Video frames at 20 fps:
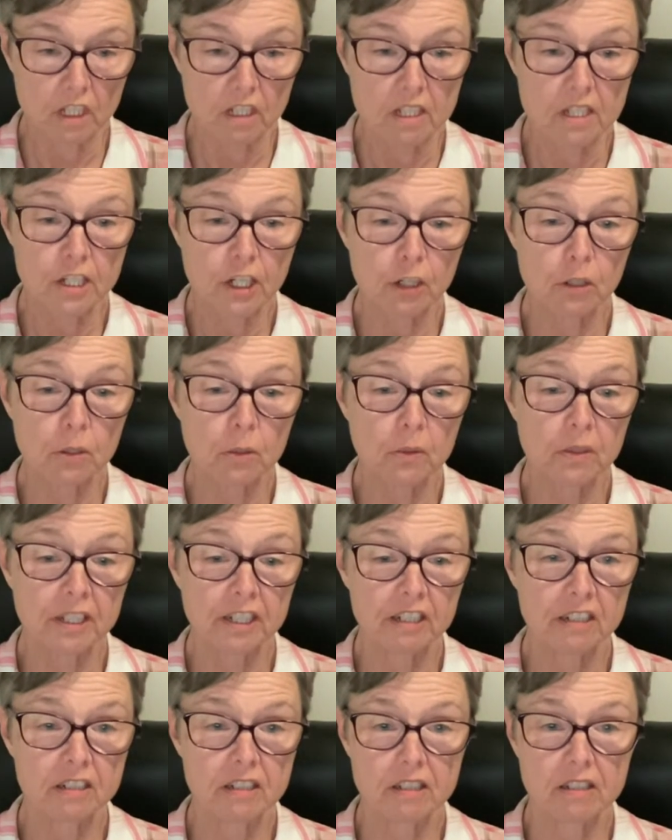So
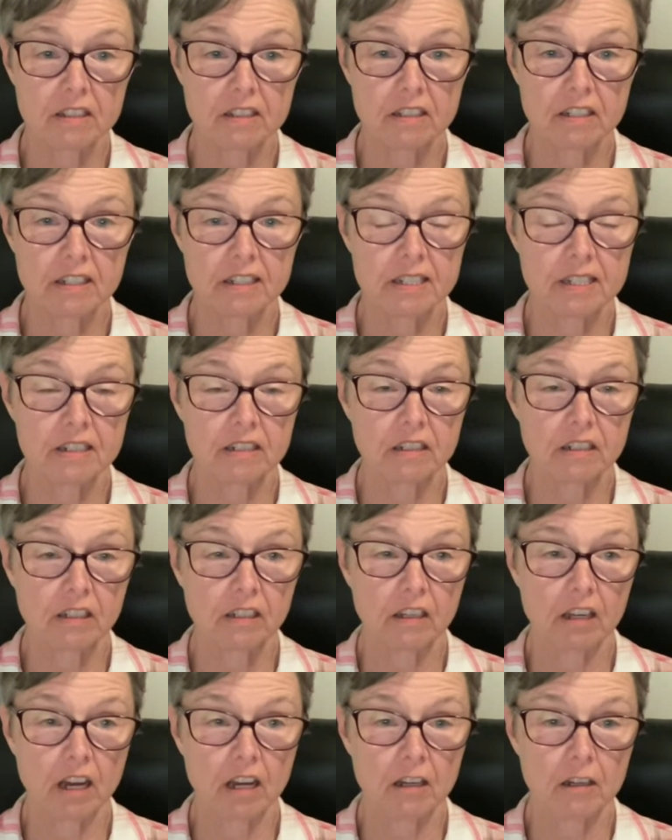there isn't,
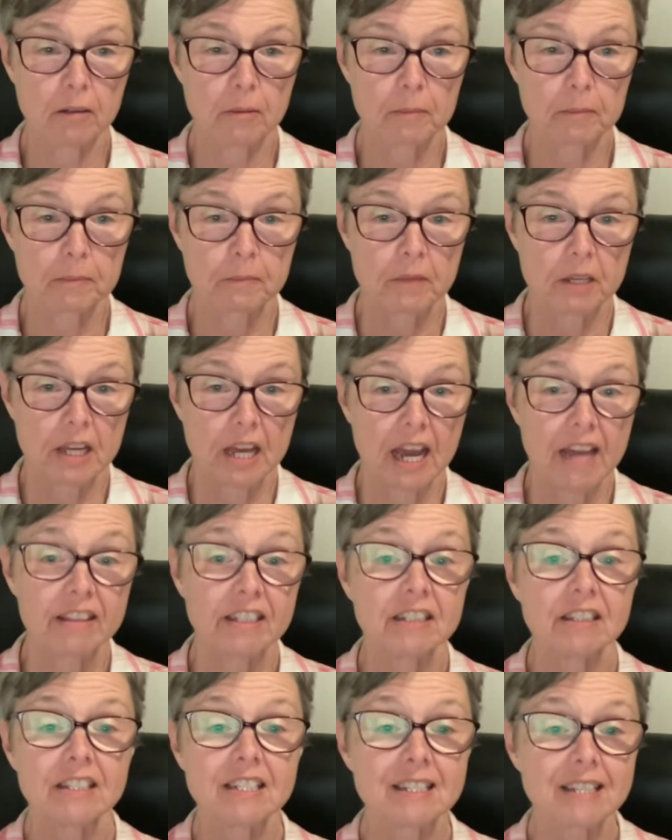and
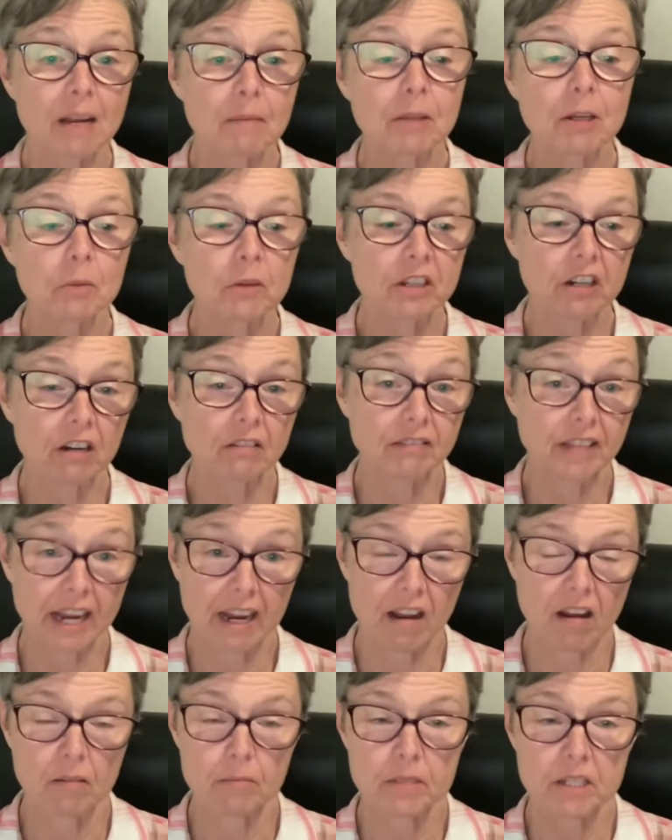then the same thing with our
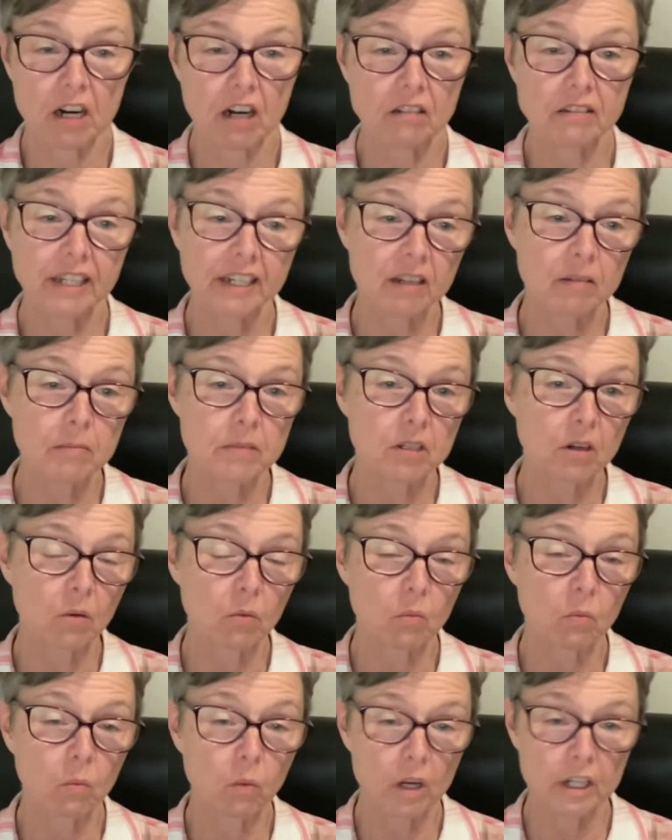lambs. Our lambs
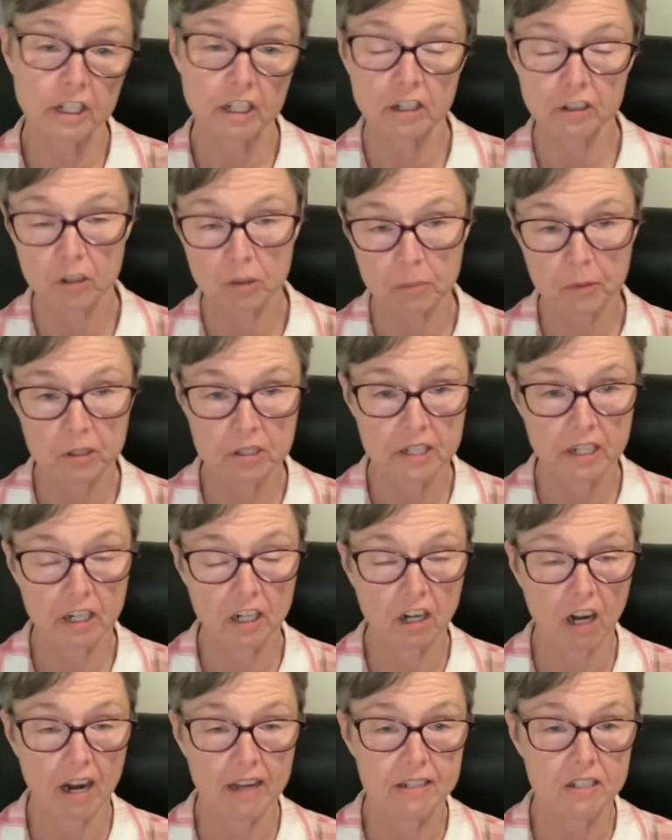are
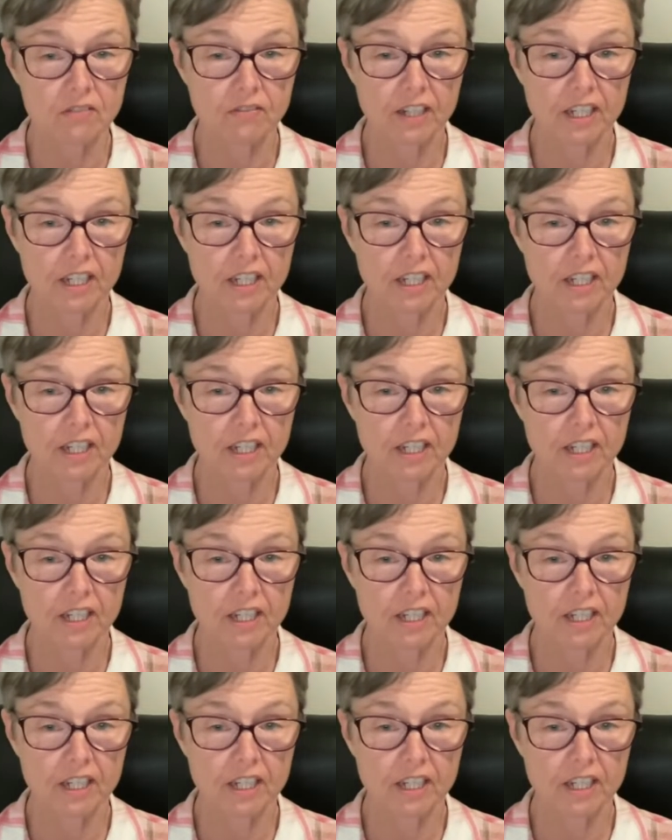100% grass